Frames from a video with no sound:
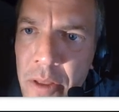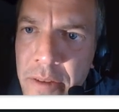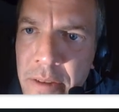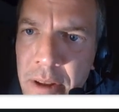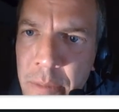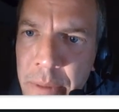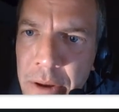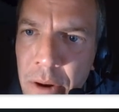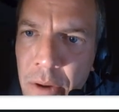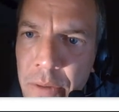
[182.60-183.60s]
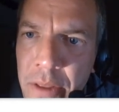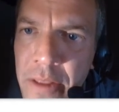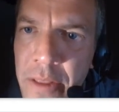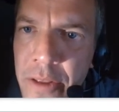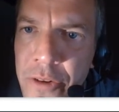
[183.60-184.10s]
this is going to be called
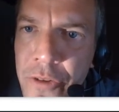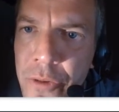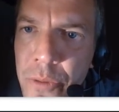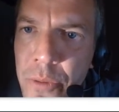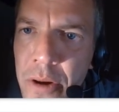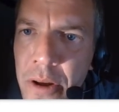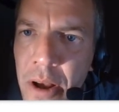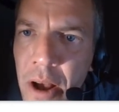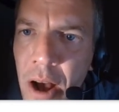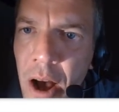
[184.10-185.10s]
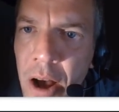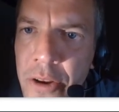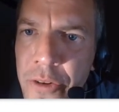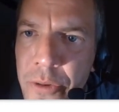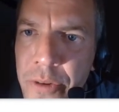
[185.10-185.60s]
the do
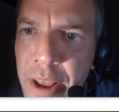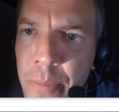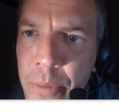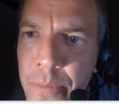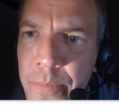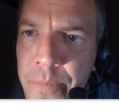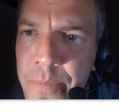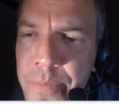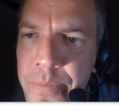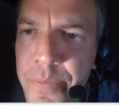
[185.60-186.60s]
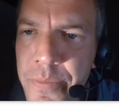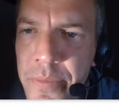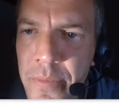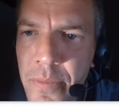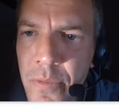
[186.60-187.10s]
undo table.
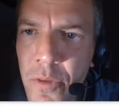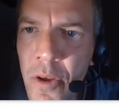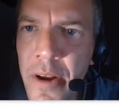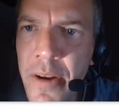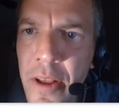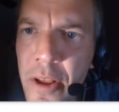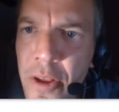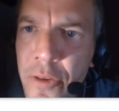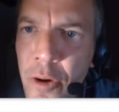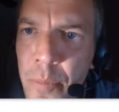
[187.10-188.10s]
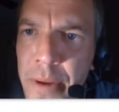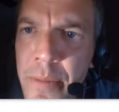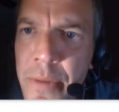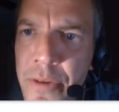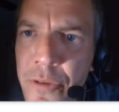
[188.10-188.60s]
All right. So, our
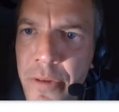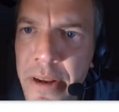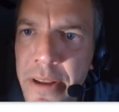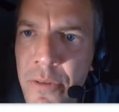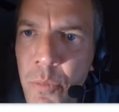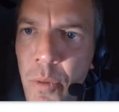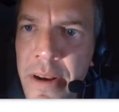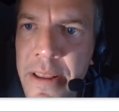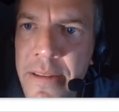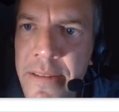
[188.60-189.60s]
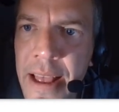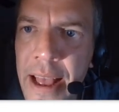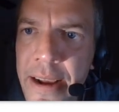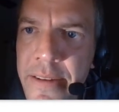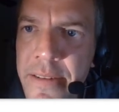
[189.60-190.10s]
big mystery is what is
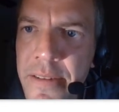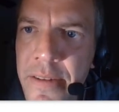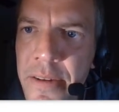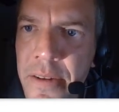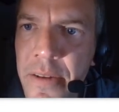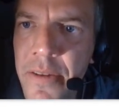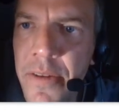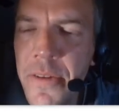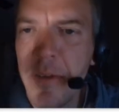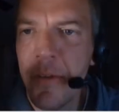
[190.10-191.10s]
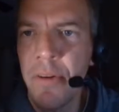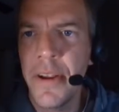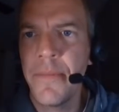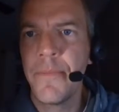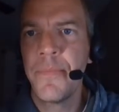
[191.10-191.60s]
X,
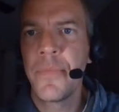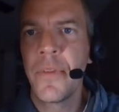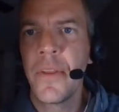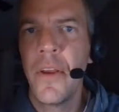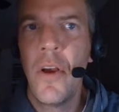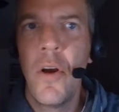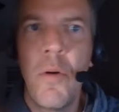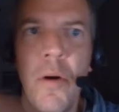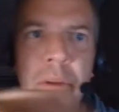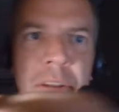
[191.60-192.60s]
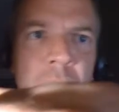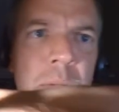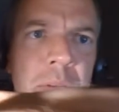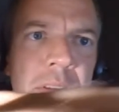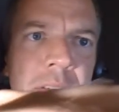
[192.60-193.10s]
right? Well, we
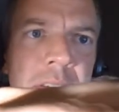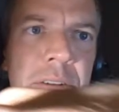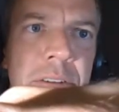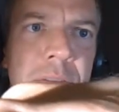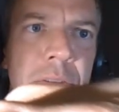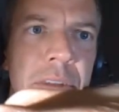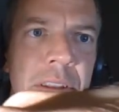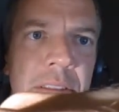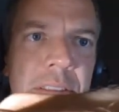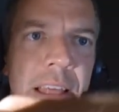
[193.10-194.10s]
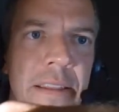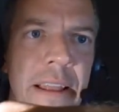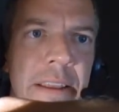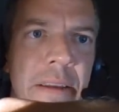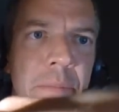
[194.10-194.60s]
know the series of events that
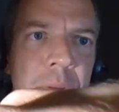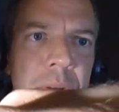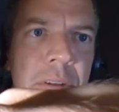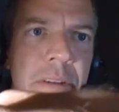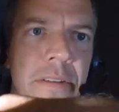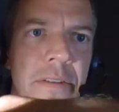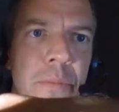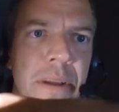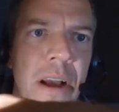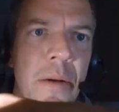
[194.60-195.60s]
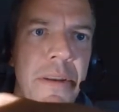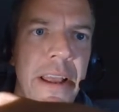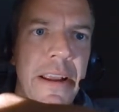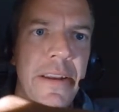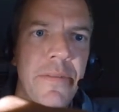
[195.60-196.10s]
led him to become a
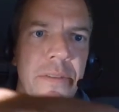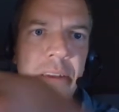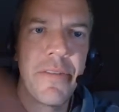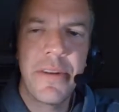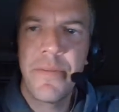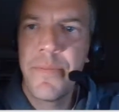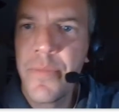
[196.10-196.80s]
negative seven.